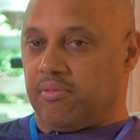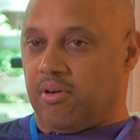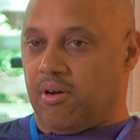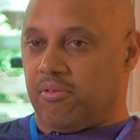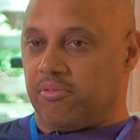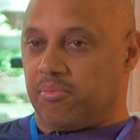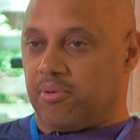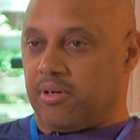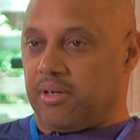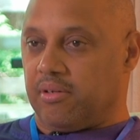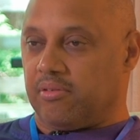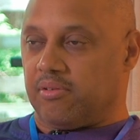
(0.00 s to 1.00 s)

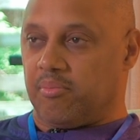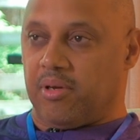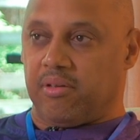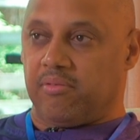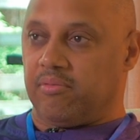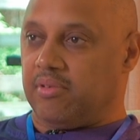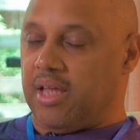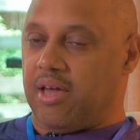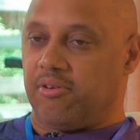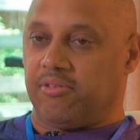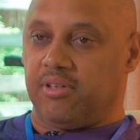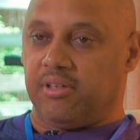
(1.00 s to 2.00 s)
offspring, so about
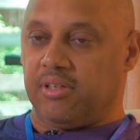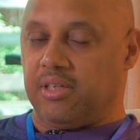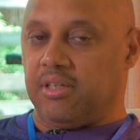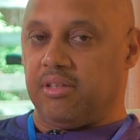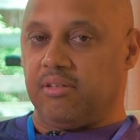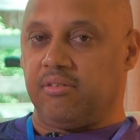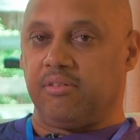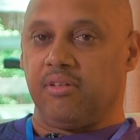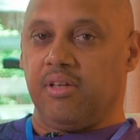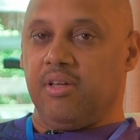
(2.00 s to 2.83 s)
9 or 10 kids.